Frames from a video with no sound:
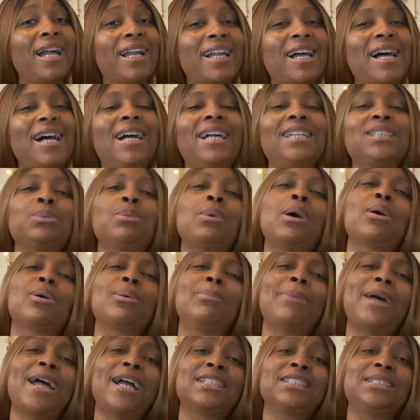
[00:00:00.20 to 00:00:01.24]
guys,
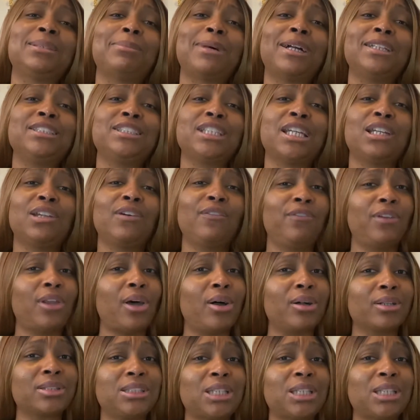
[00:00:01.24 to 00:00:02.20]
welcome back to my channel Vlog